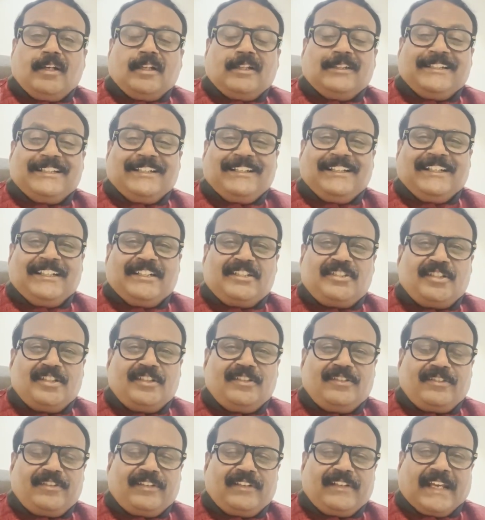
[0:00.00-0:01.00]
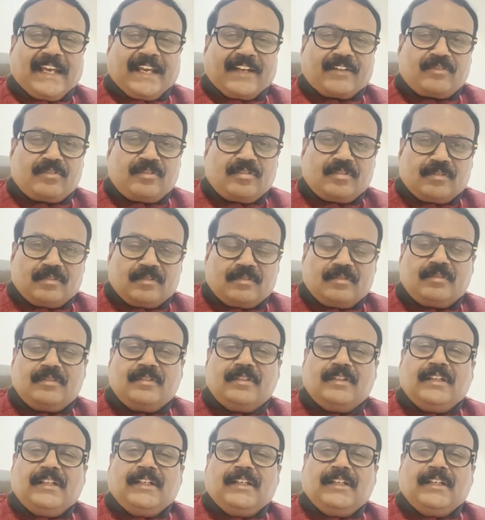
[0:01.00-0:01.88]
the legendary actor,